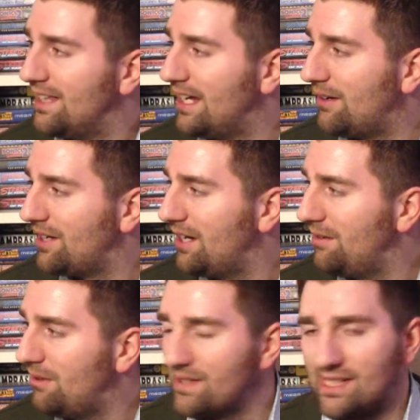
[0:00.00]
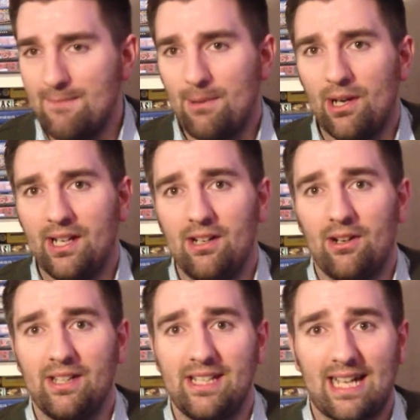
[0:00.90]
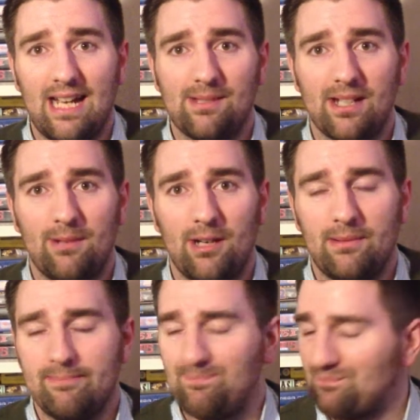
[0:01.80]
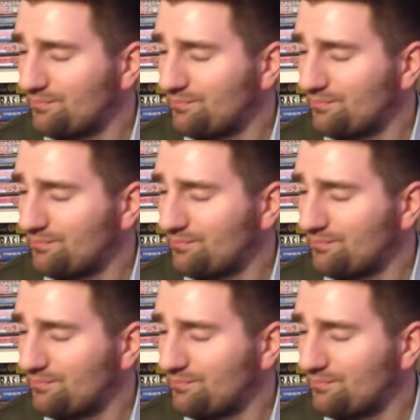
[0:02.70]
Now I know obviously buying a lot of these games at the moment,